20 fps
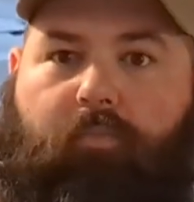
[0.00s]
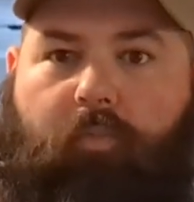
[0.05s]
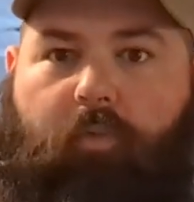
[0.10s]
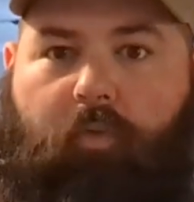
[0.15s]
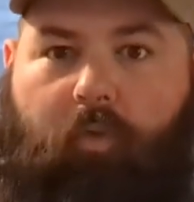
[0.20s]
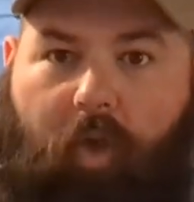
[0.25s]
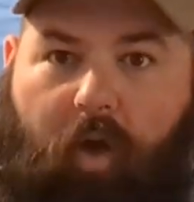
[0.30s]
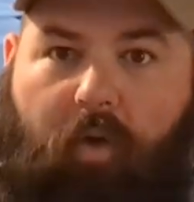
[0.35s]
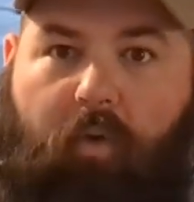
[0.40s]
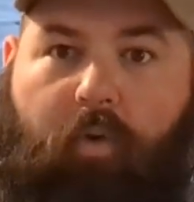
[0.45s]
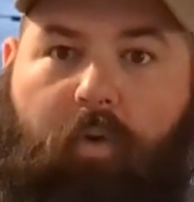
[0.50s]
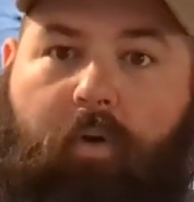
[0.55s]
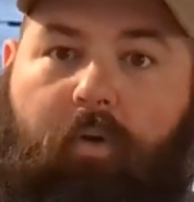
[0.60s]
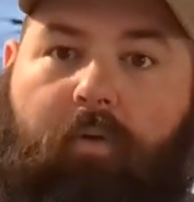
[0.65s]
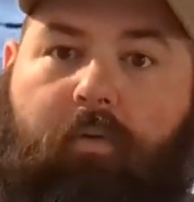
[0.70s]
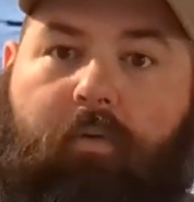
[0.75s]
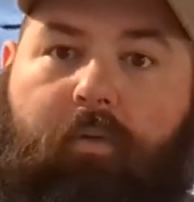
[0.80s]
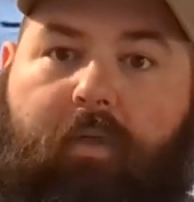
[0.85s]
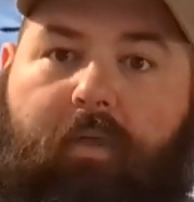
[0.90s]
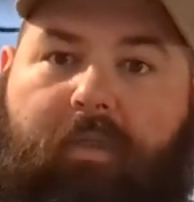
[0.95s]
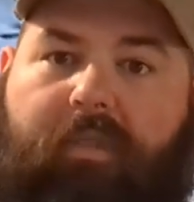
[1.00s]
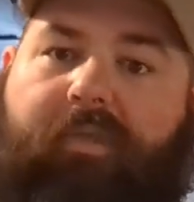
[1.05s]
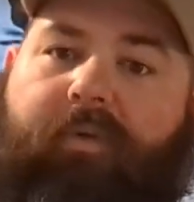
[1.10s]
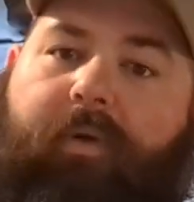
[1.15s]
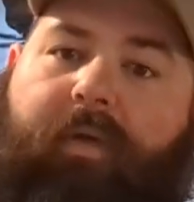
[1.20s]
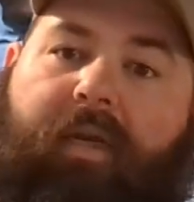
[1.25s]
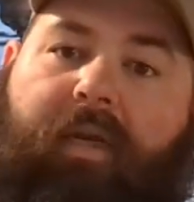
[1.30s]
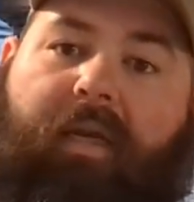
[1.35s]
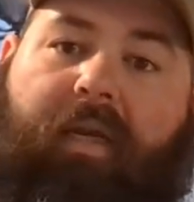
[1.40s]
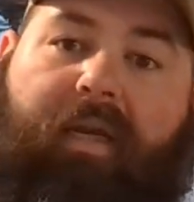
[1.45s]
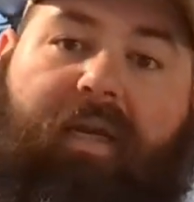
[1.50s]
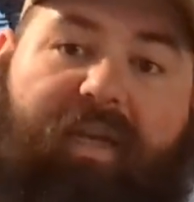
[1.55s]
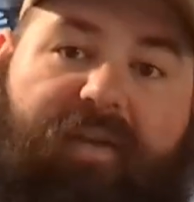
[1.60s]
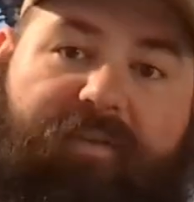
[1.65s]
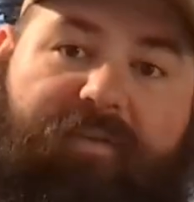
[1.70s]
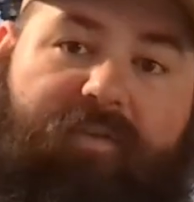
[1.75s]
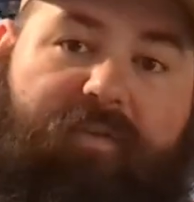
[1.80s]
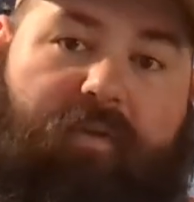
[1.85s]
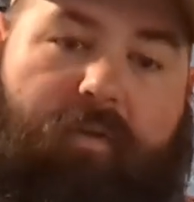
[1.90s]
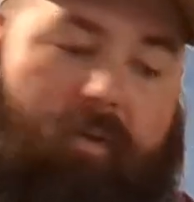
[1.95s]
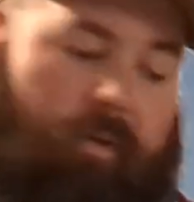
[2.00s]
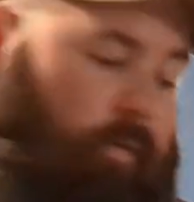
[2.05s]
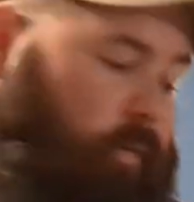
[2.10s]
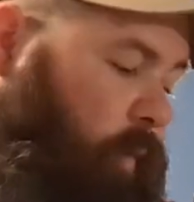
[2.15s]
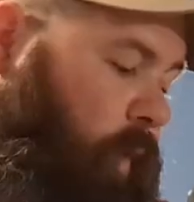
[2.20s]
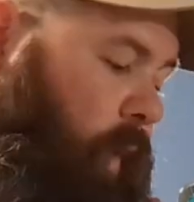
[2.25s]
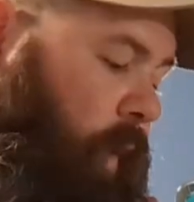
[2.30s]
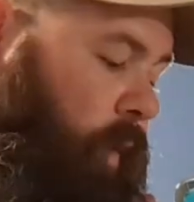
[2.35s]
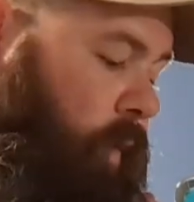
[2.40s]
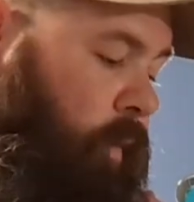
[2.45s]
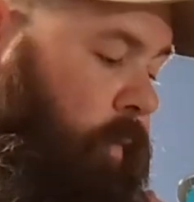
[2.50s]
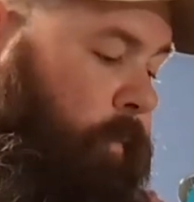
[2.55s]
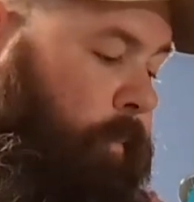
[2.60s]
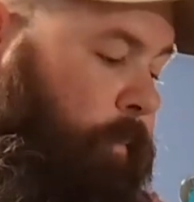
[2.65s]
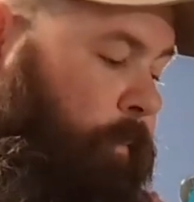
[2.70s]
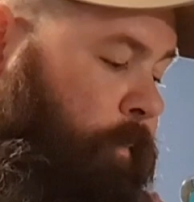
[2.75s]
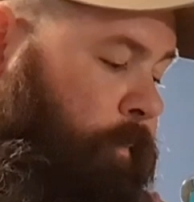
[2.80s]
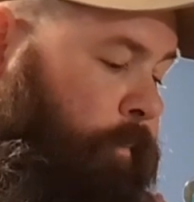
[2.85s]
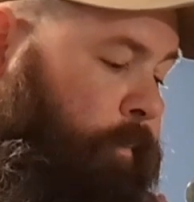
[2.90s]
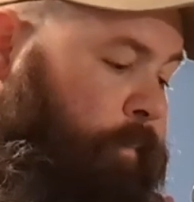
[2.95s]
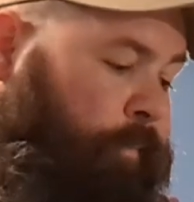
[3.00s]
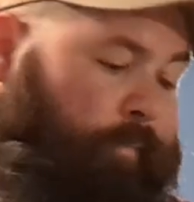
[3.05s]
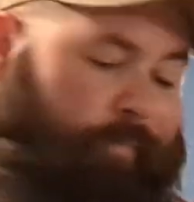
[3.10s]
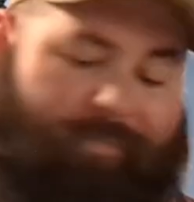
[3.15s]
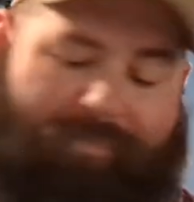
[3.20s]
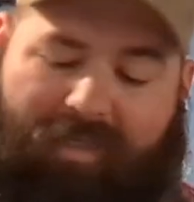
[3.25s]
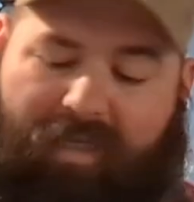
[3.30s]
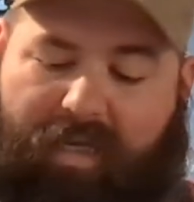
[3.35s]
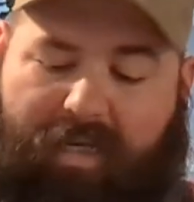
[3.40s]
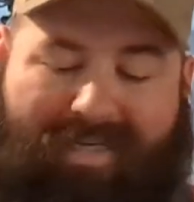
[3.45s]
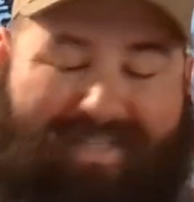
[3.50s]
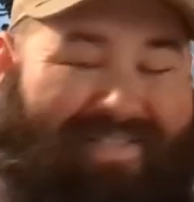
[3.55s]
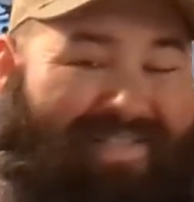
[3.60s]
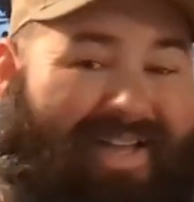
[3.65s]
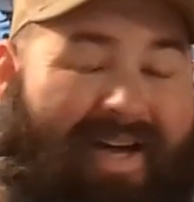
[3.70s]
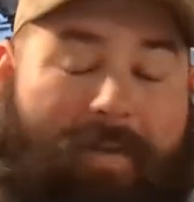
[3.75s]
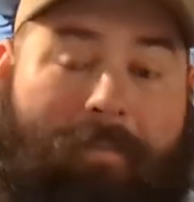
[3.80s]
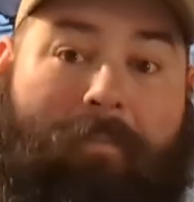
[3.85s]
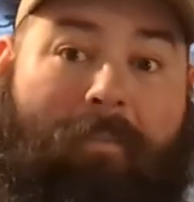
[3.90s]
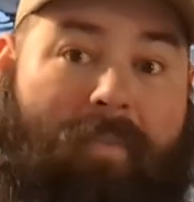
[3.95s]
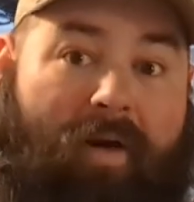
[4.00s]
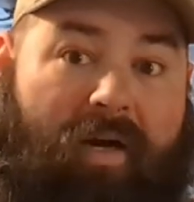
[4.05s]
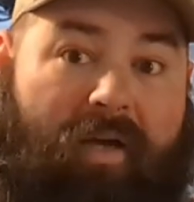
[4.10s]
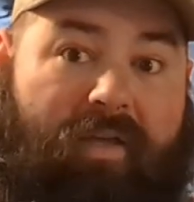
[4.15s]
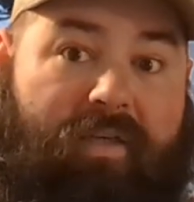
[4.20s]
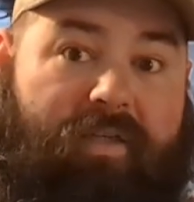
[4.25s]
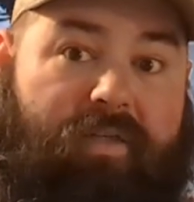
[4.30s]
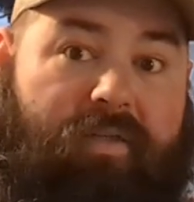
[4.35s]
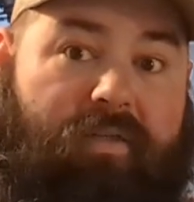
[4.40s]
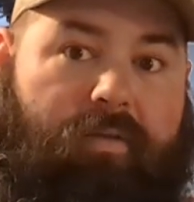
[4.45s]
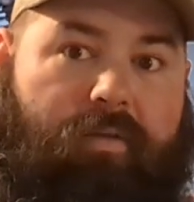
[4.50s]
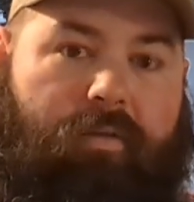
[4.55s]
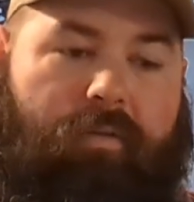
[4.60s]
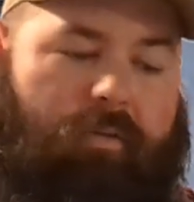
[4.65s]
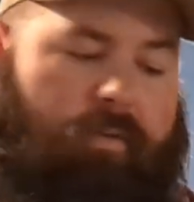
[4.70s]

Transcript: lower so it lifts the truck and it's not much,